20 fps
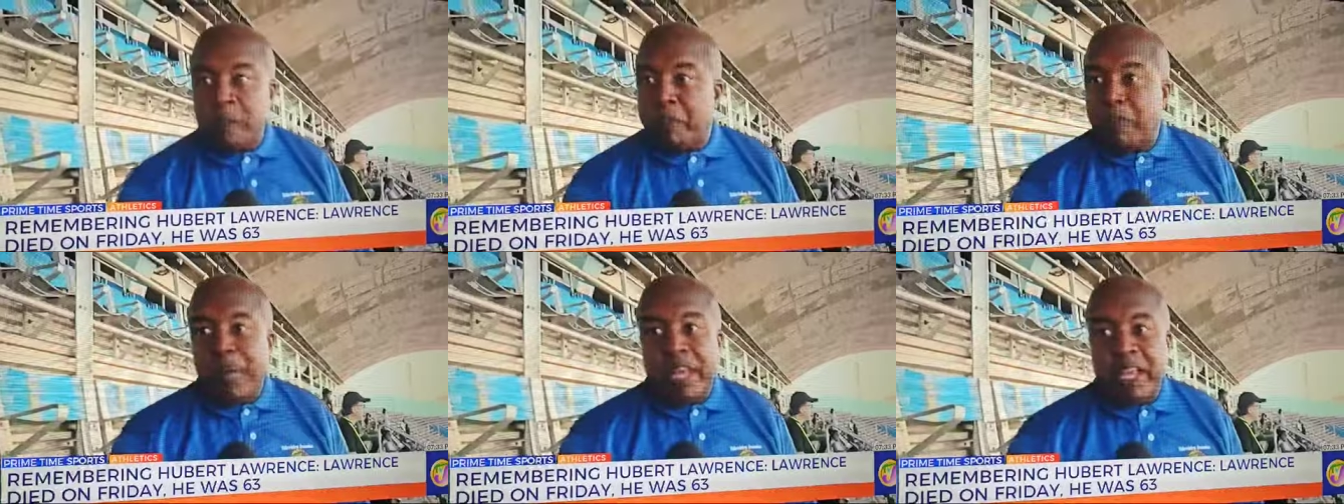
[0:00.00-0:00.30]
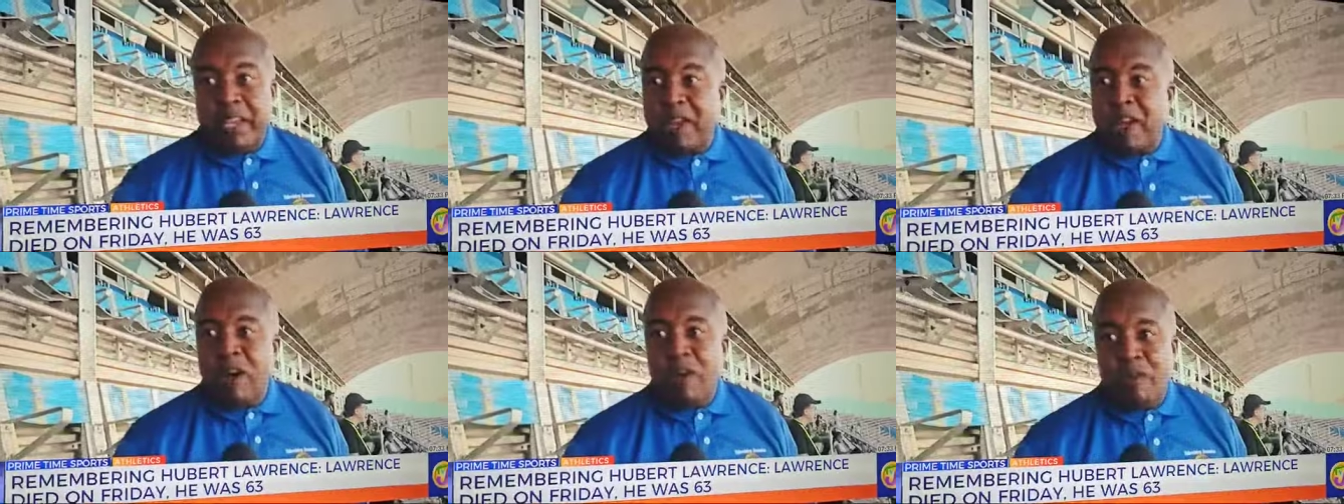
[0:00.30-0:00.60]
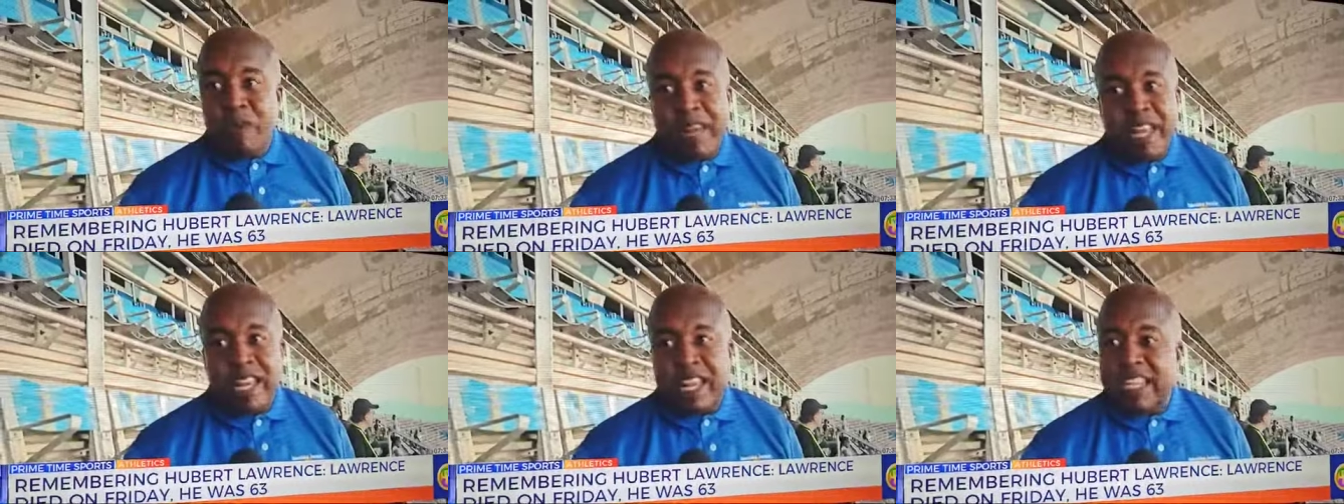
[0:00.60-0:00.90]

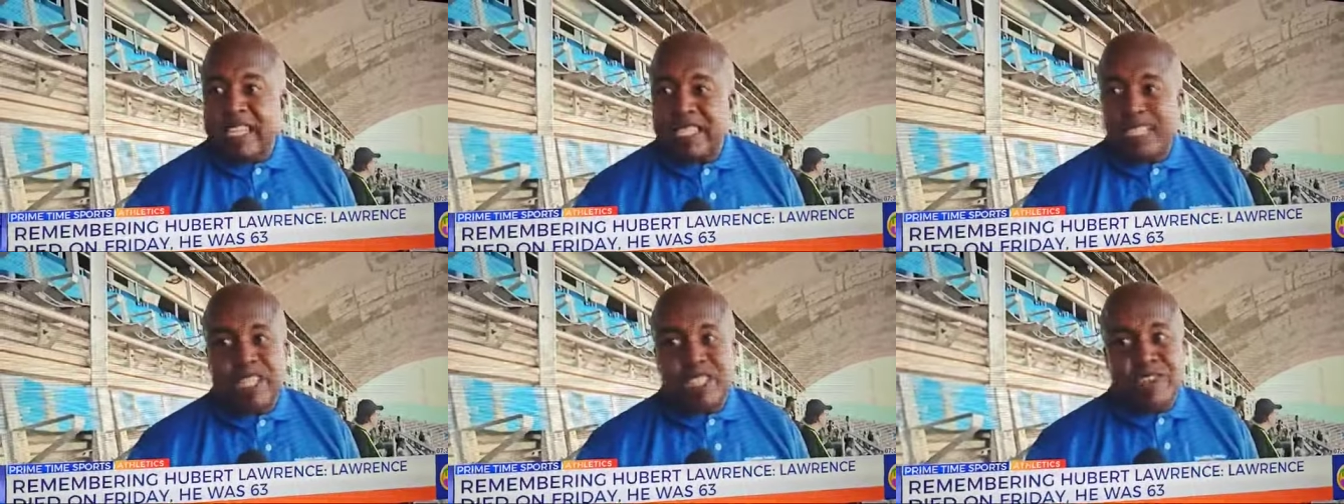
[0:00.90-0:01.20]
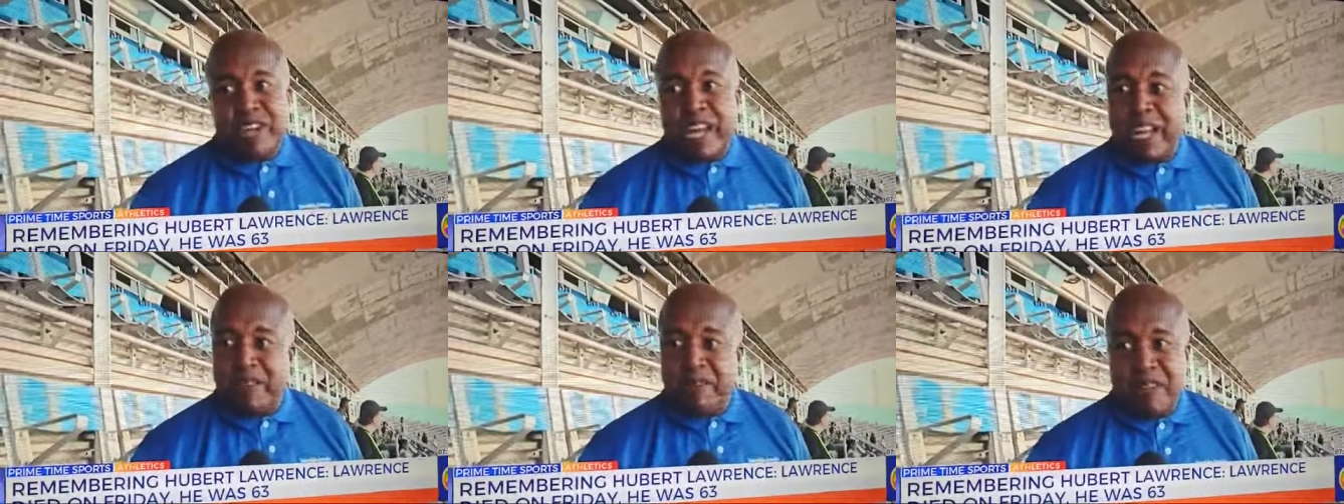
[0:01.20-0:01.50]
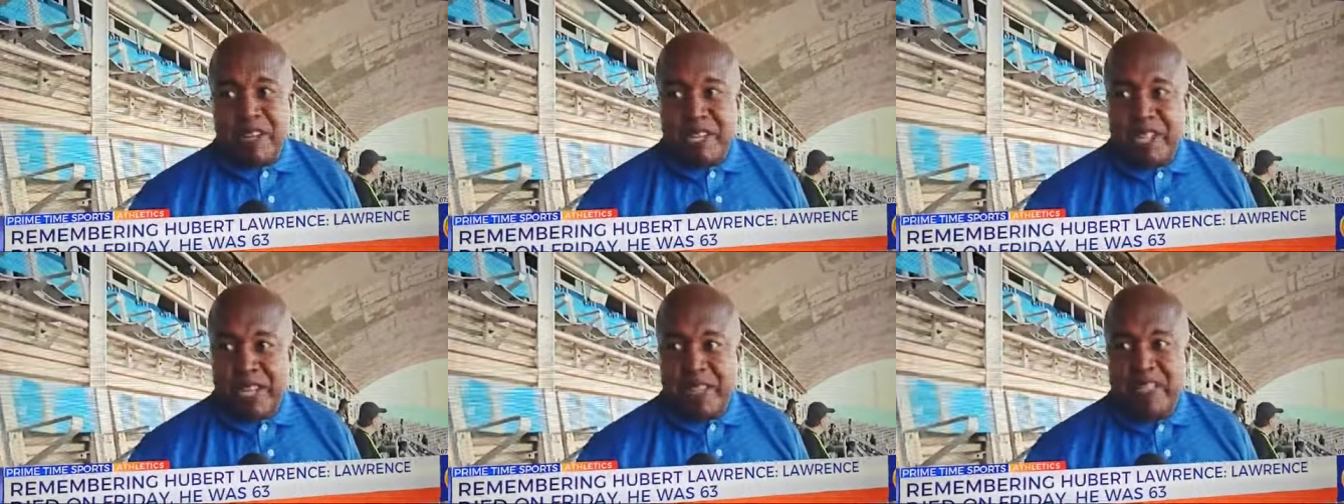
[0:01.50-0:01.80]
J3's president, Garth
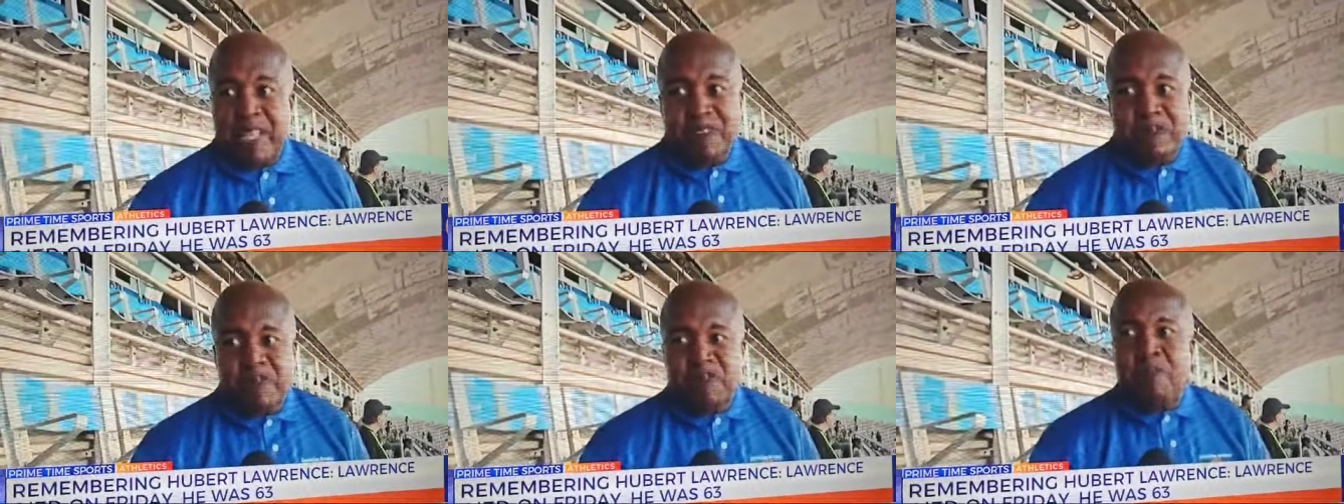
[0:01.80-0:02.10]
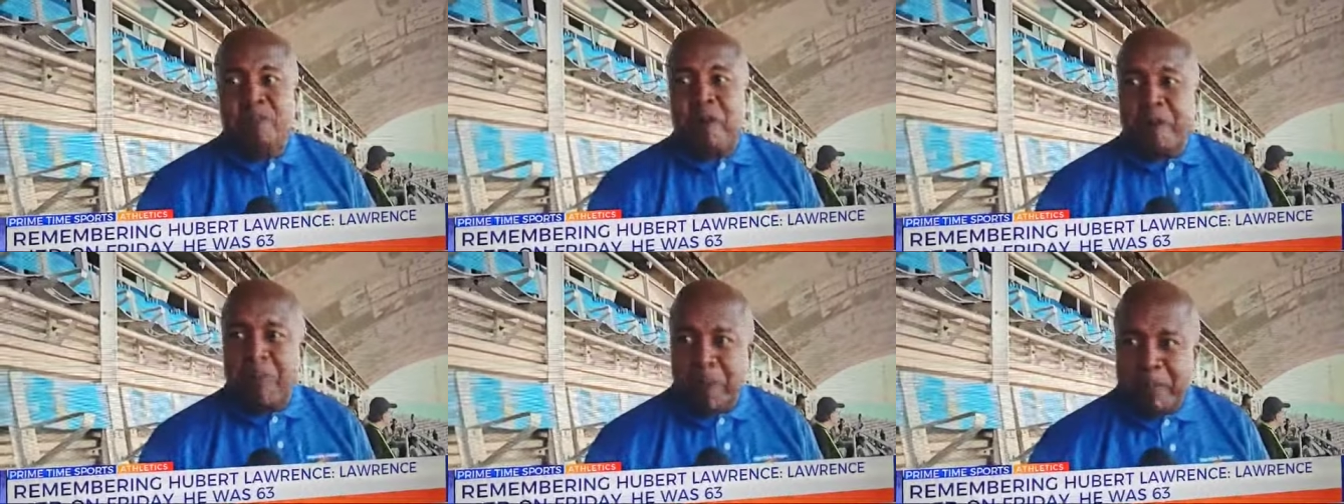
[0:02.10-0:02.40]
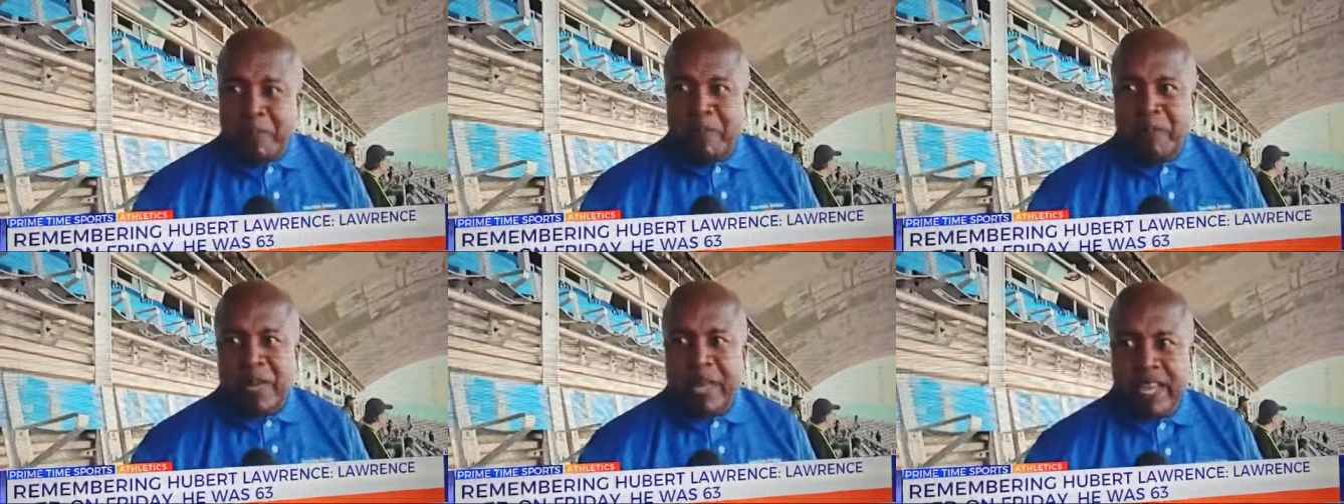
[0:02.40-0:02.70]
Gayle, gave the
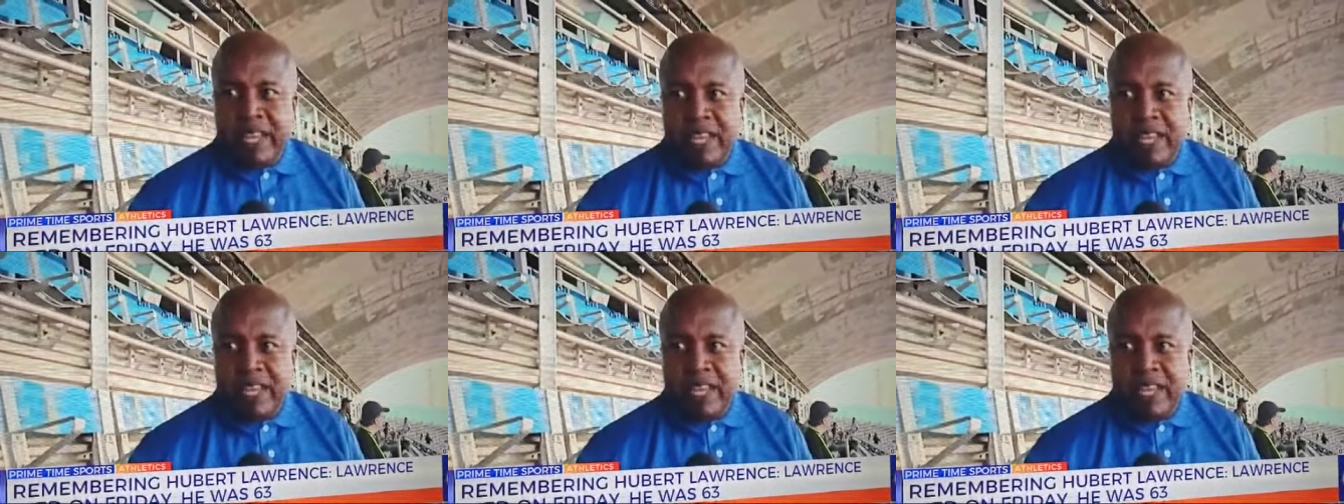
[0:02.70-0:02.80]
perspective